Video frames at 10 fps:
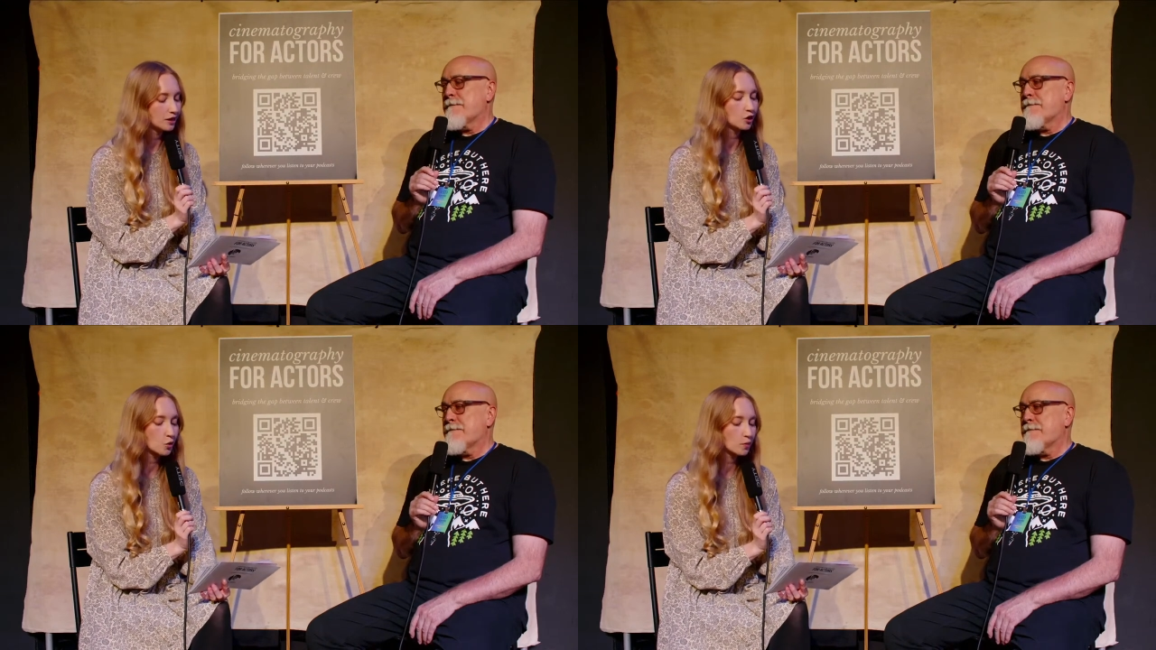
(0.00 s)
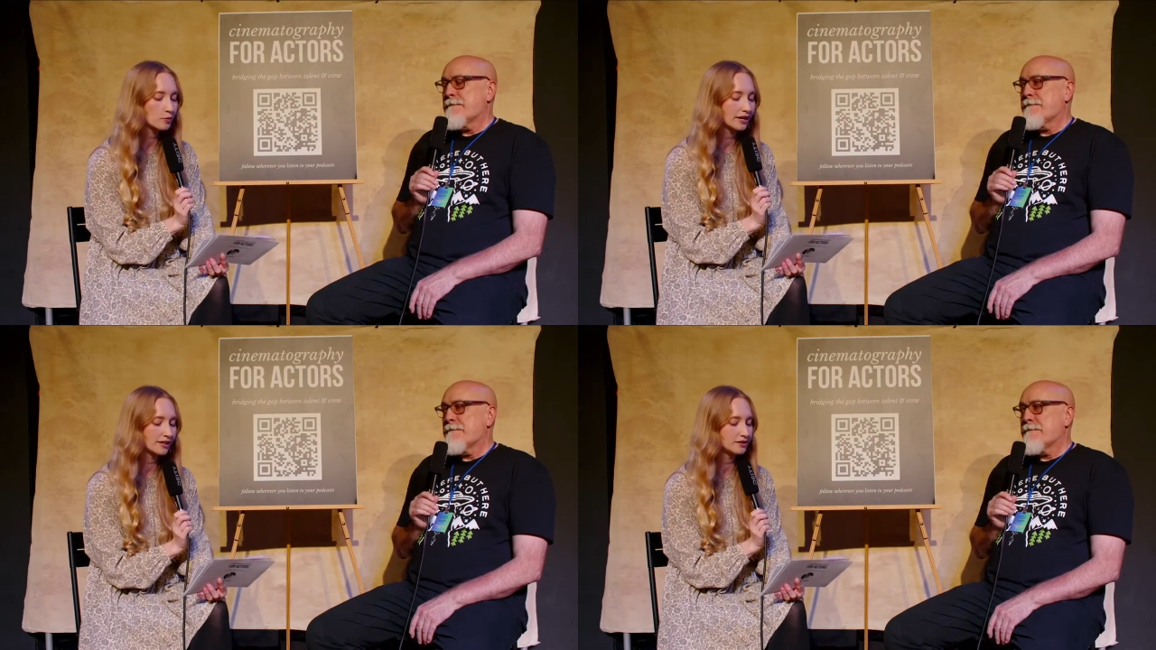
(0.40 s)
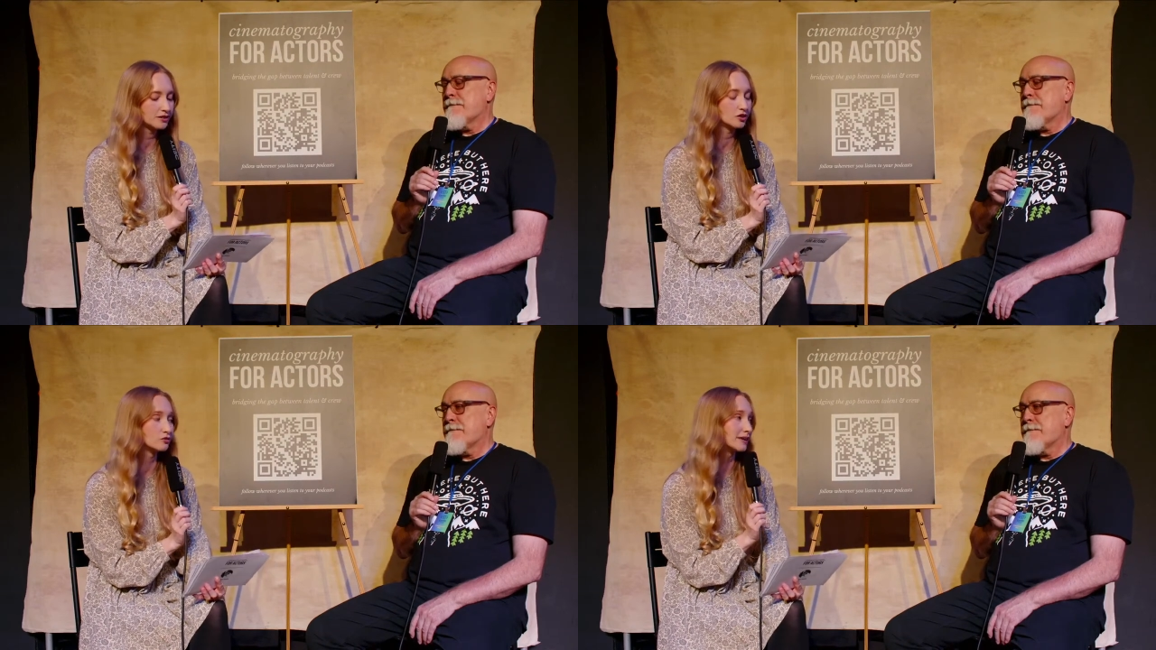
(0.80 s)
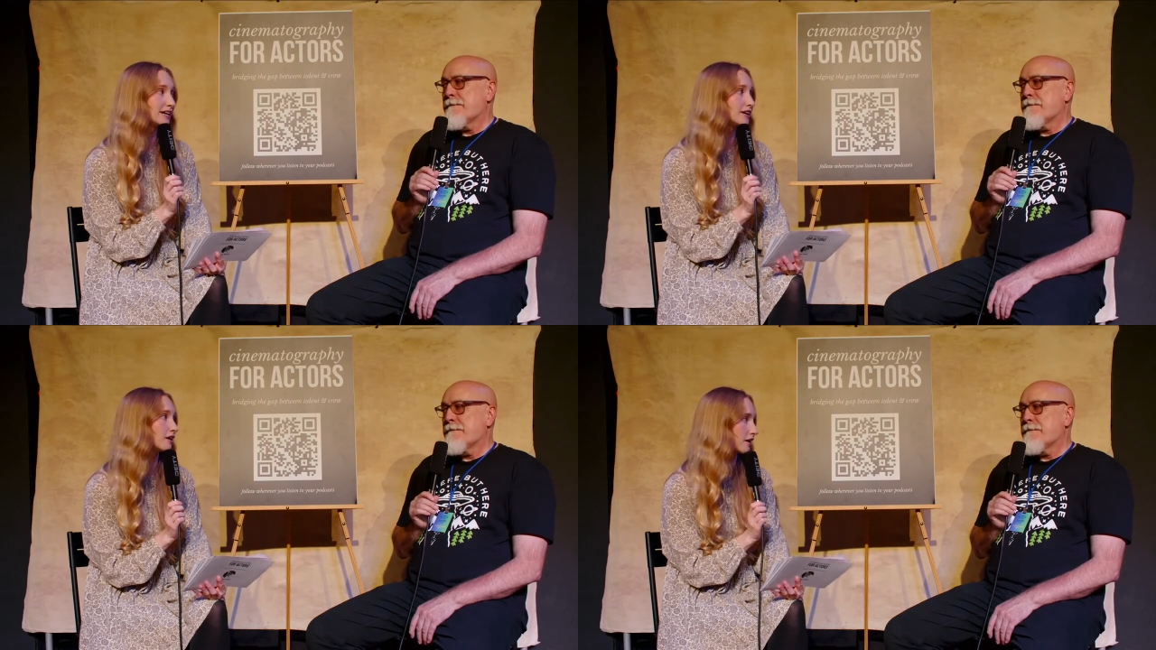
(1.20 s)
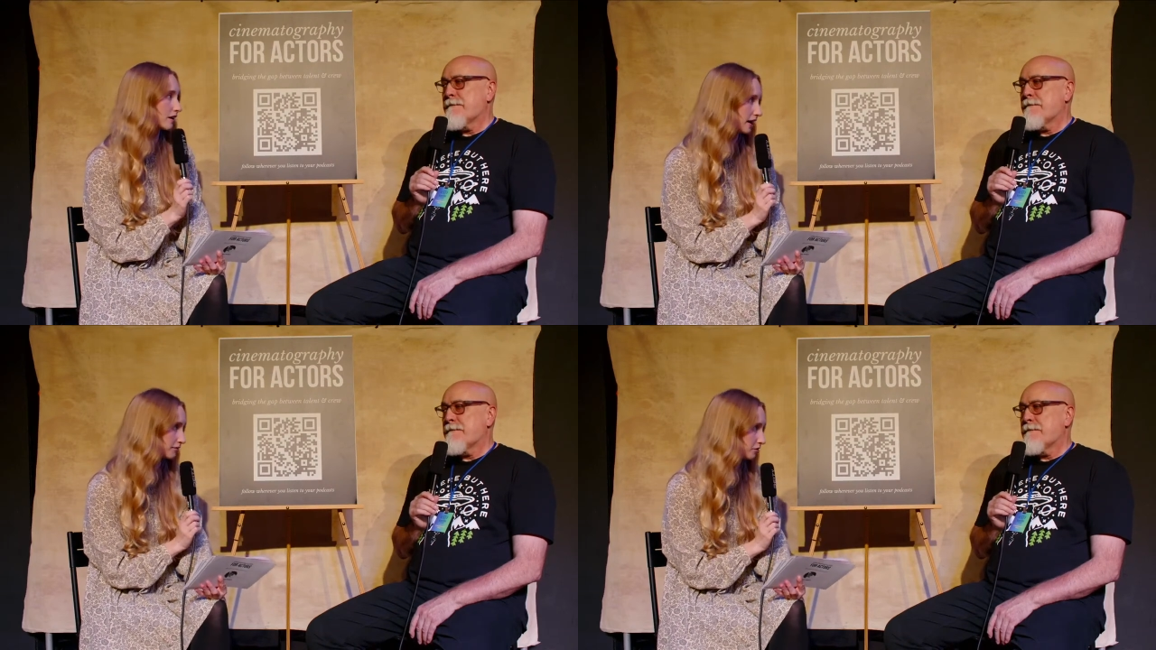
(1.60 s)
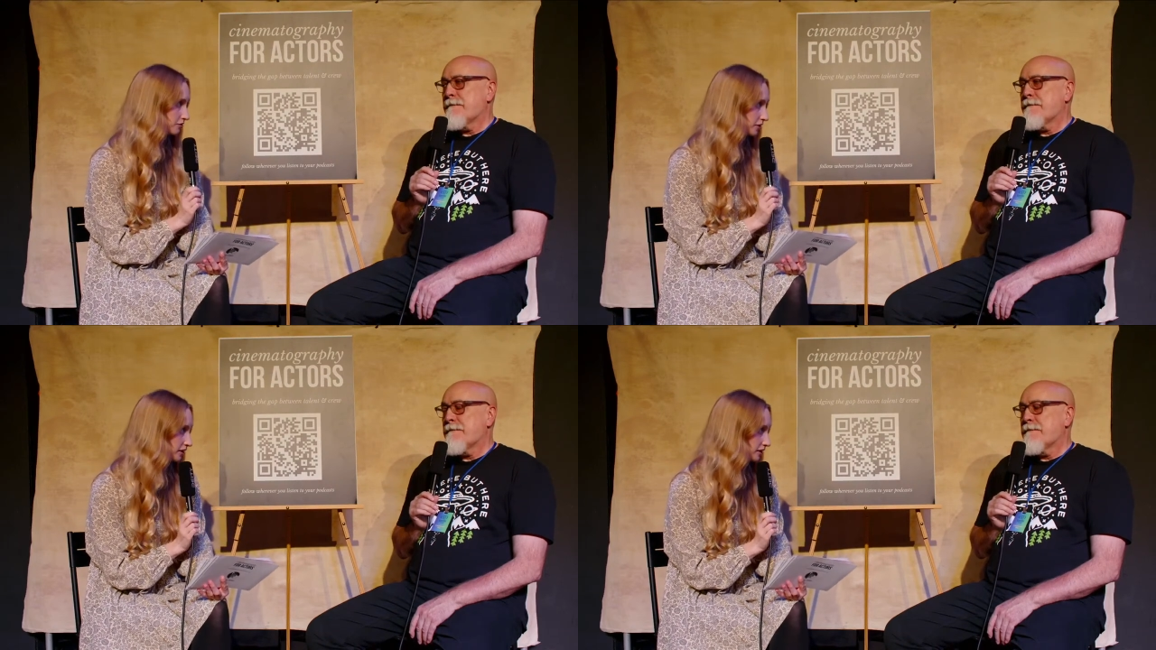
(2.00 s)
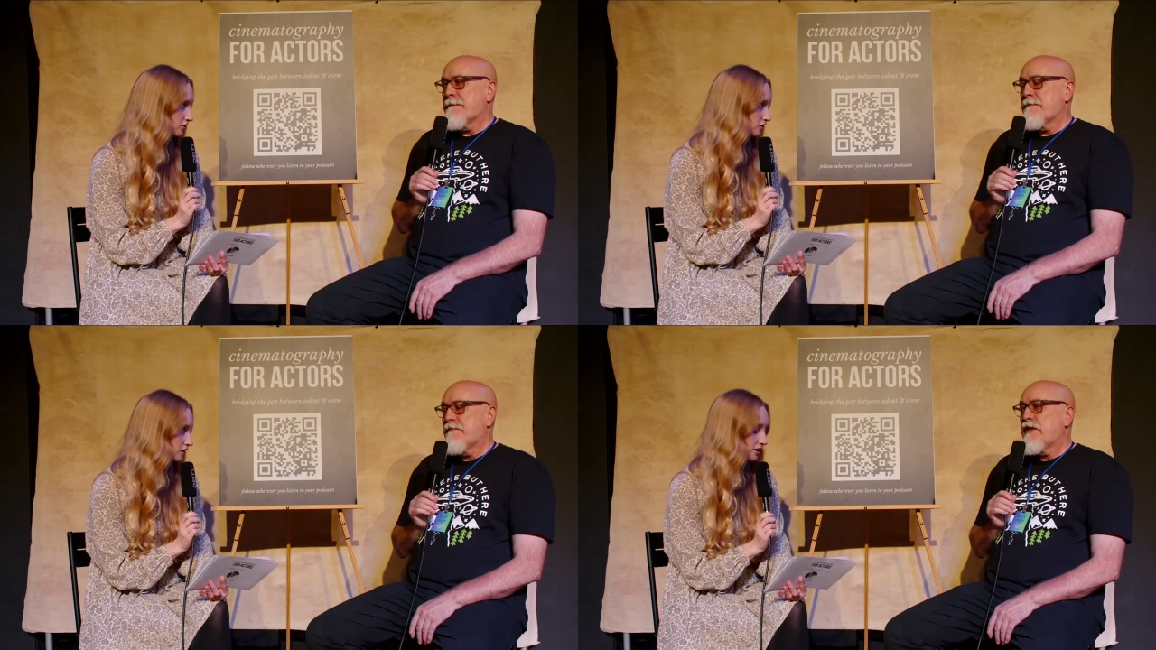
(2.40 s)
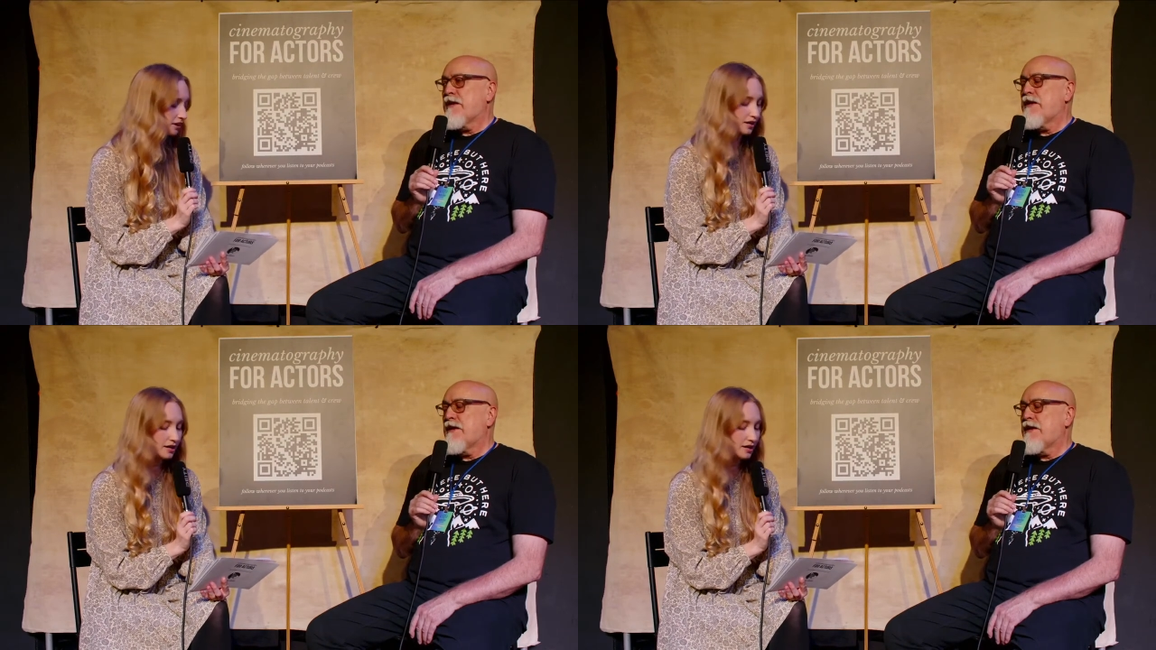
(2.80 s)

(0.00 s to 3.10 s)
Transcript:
Speaker 1: incorporated degraded archival footage yeah.